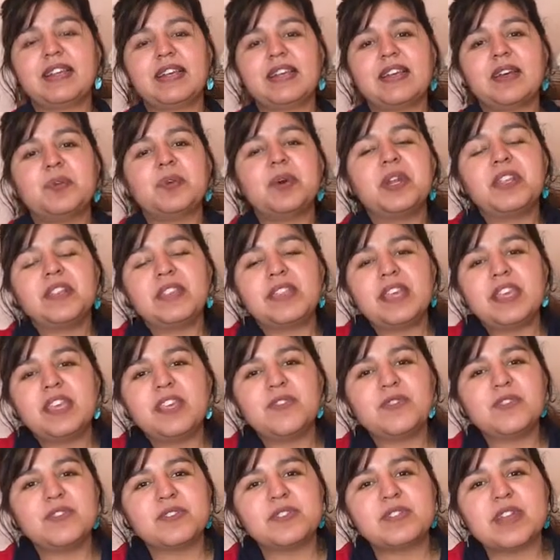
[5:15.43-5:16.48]
I want to thank you
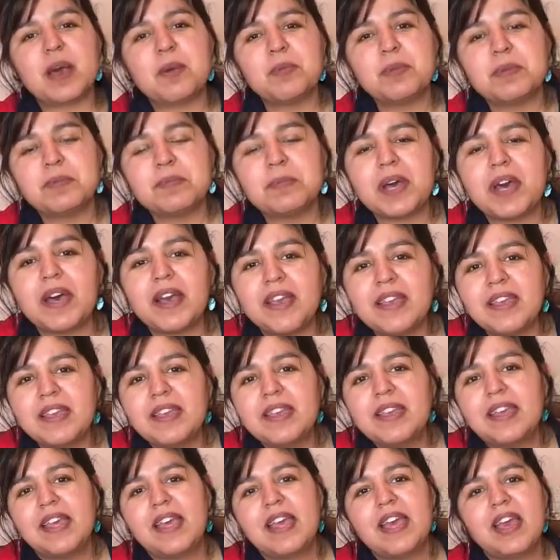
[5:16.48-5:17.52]
for stopping by.
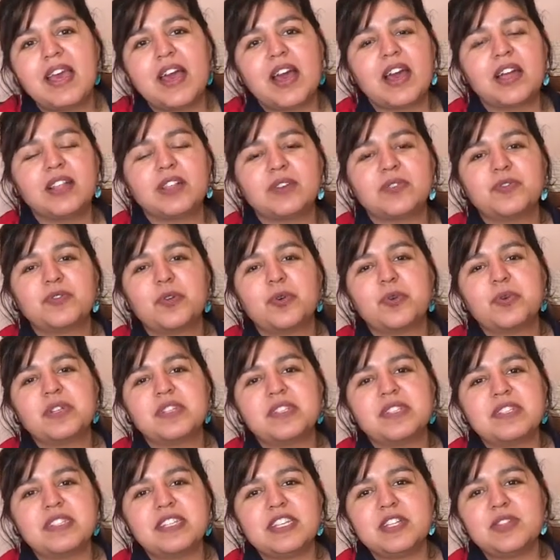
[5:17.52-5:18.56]
I look forward to
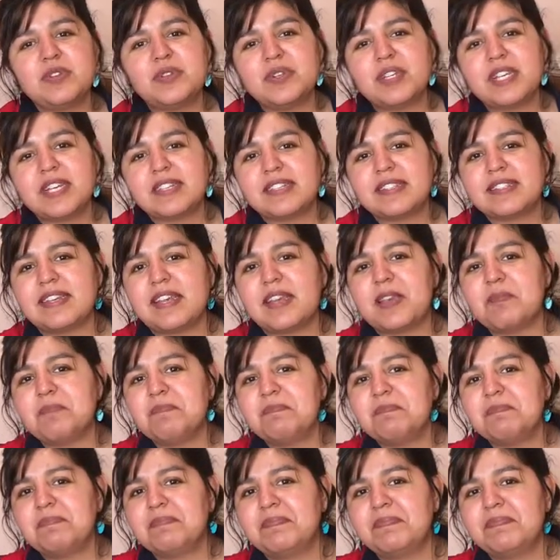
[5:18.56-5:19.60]
seeing you next time.
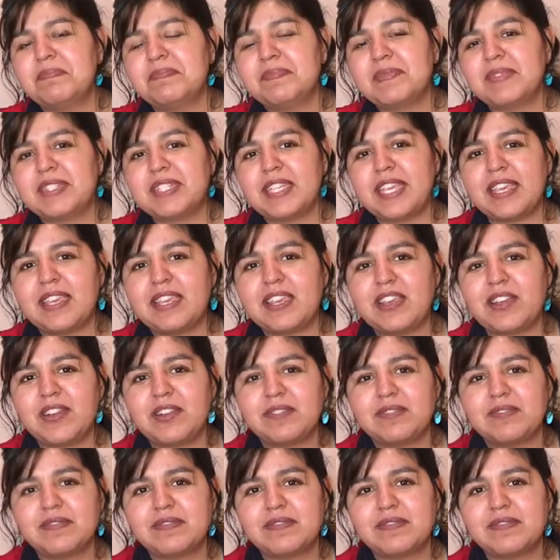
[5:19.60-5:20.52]
Take care.